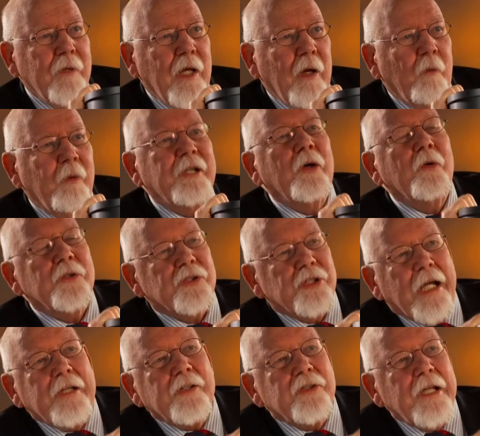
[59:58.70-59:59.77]
we don't
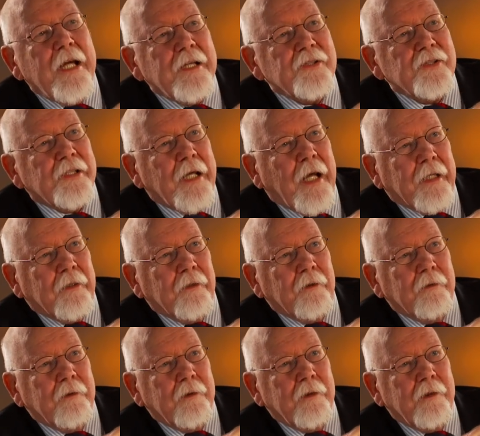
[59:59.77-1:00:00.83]
change the exit angle,
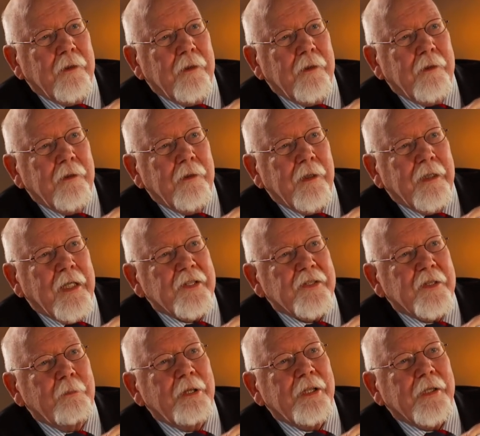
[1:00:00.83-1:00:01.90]
and that's the
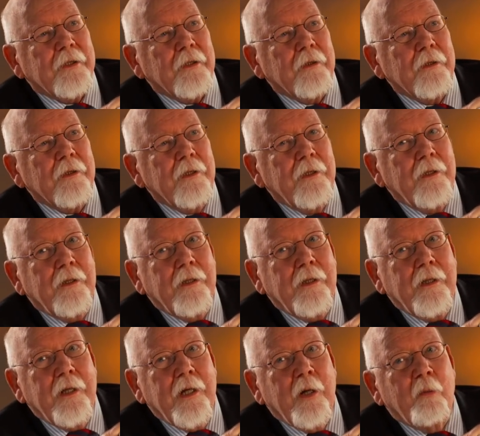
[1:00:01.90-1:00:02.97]
miracle.
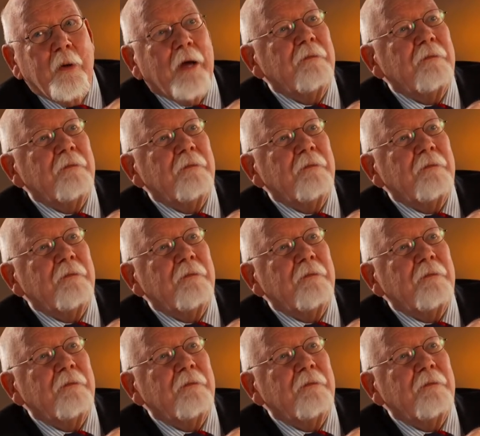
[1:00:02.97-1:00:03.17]
We have